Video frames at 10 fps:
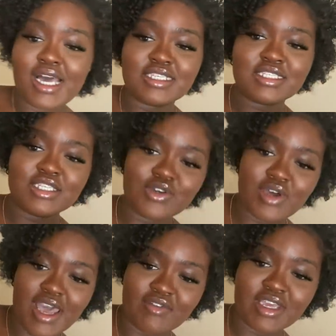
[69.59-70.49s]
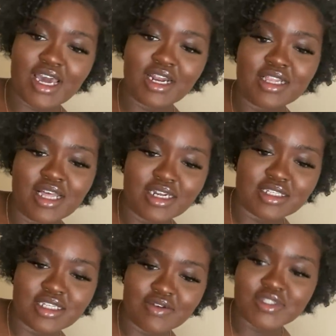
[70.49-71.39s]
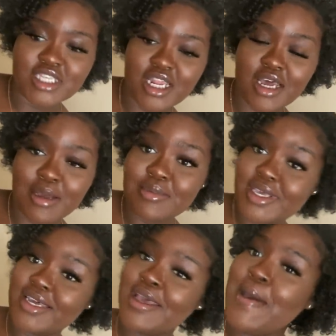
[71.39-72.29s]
I still haven't got a lot of stuff set up yet.